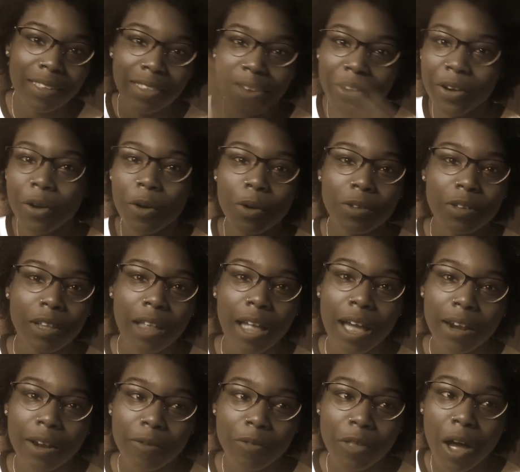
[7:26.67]
there goes a
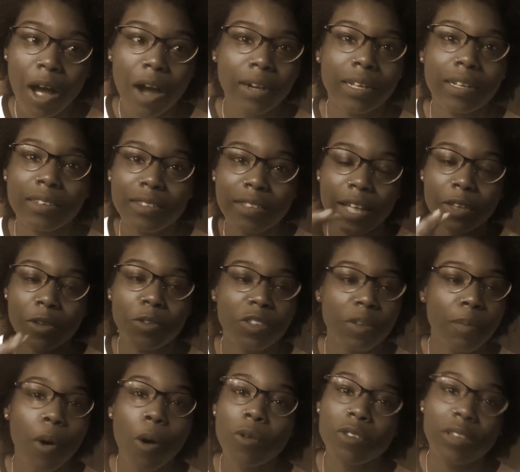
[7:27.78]
lot of the audience that you
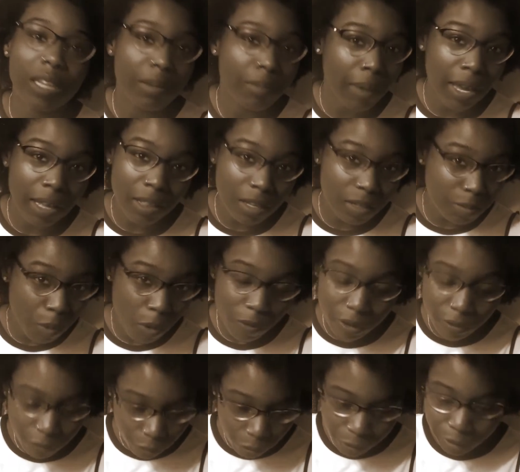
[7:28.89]
supposedly made this movie
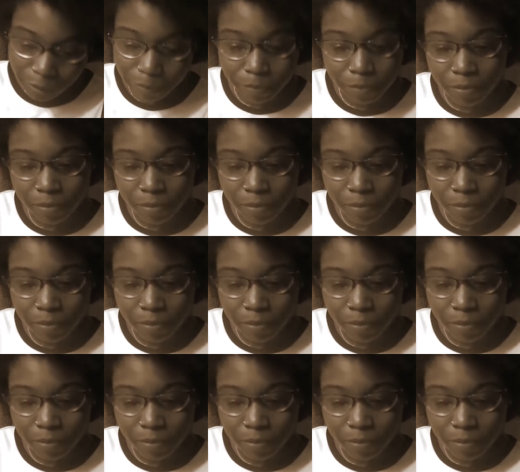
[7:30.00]
for.